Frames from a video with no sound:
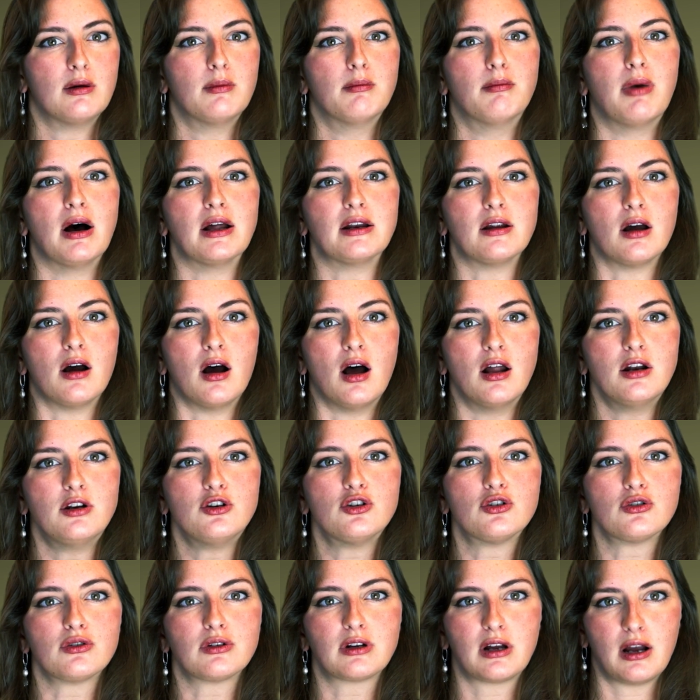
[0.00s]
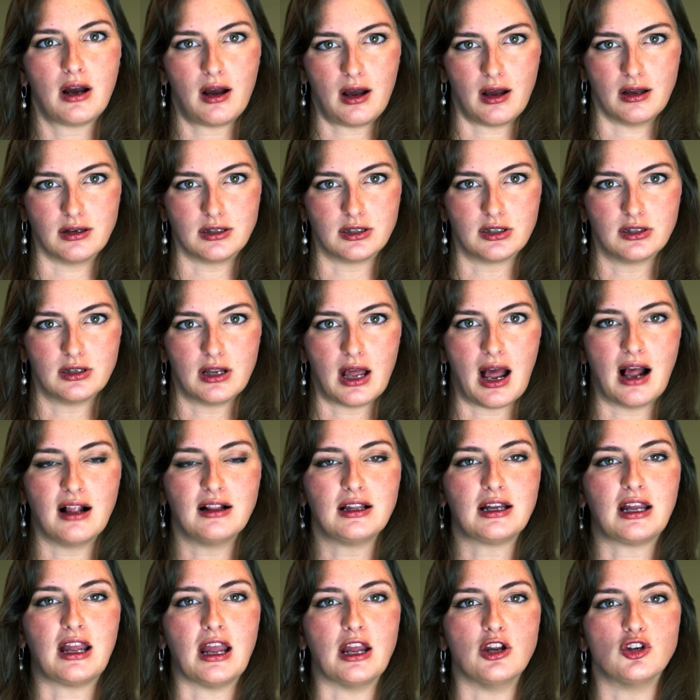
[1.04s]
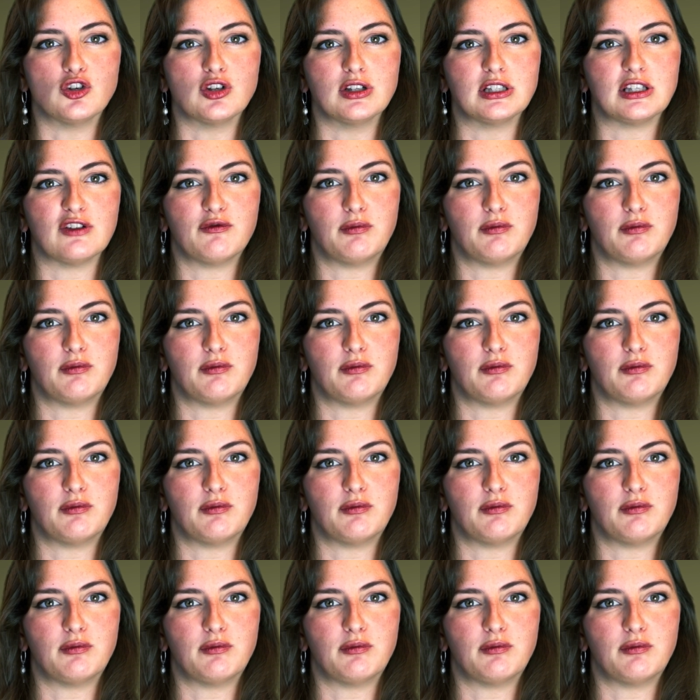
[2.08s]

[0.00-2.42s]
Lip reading: but undercut allegations